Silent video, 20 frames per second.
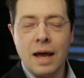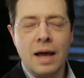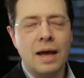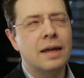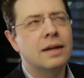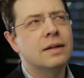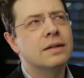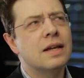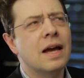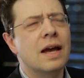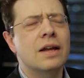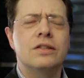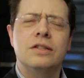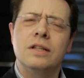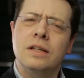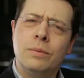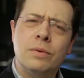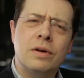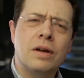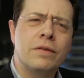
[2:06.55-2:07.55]
and
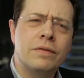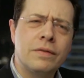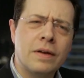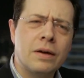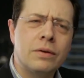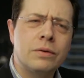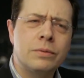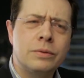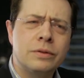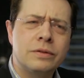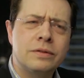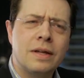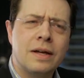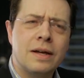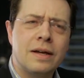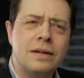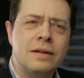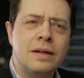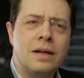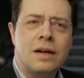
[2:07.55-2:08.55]
actually what I found was
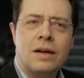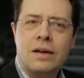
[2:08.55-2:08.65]
that